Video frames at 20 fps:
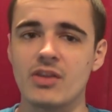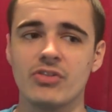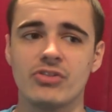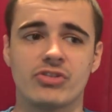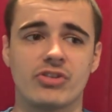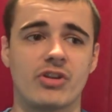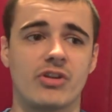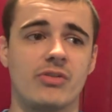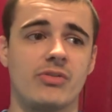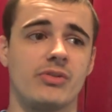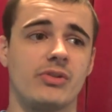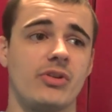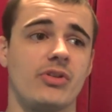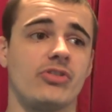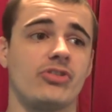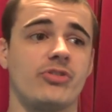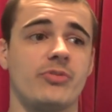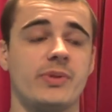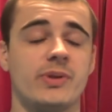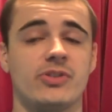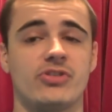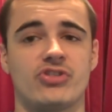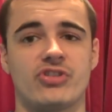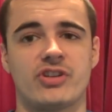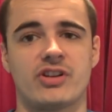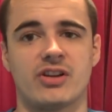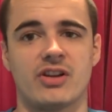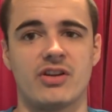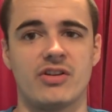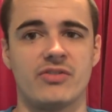So lots of
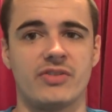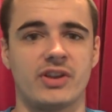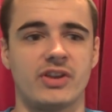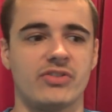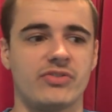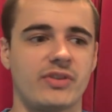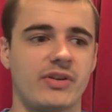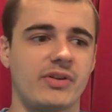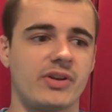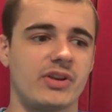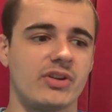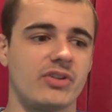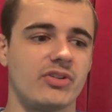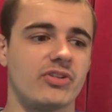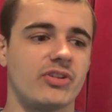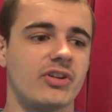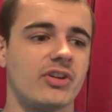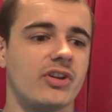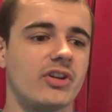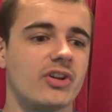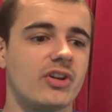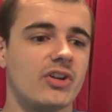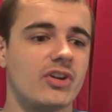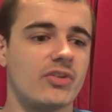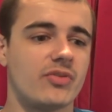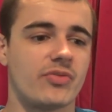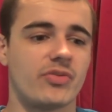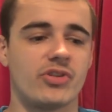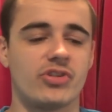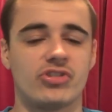military clothing is very good
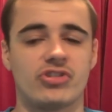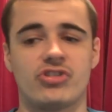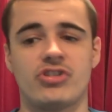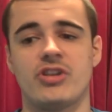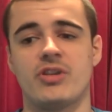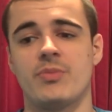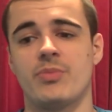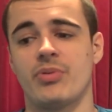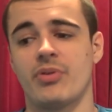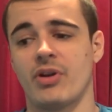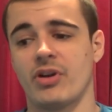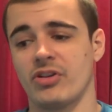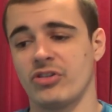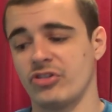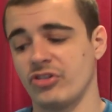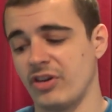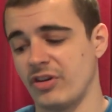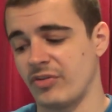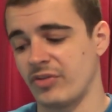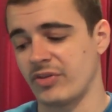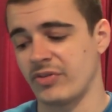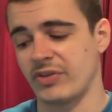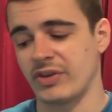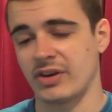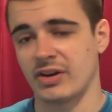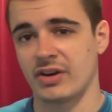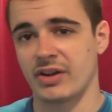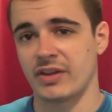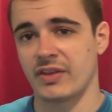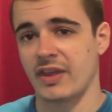for its cheap price and
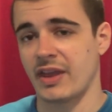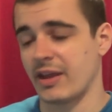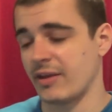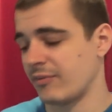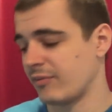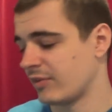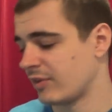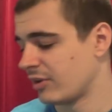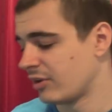everything like that.